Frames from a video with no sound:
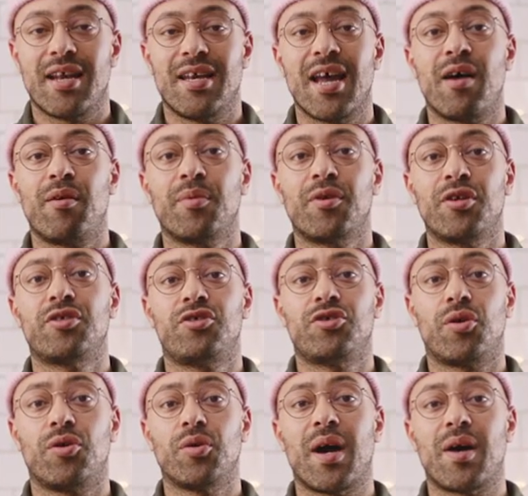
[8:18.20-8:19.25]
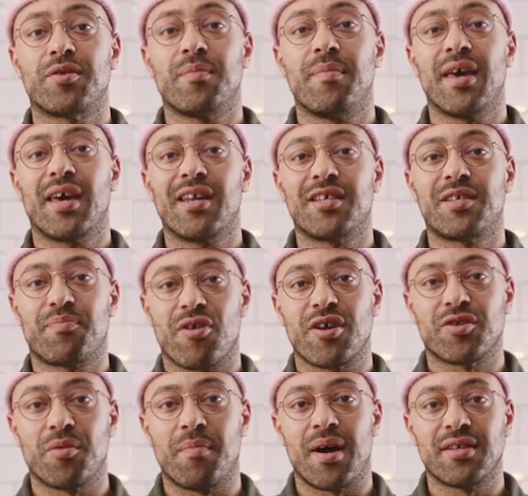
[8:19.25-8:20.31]
And now I'm gonna show you how to make an
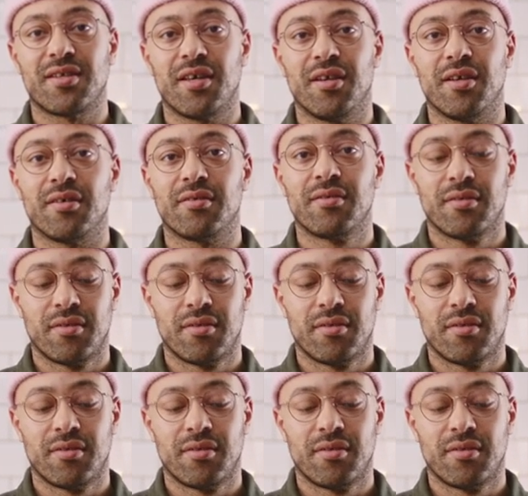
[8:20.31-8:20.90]
espresso martini.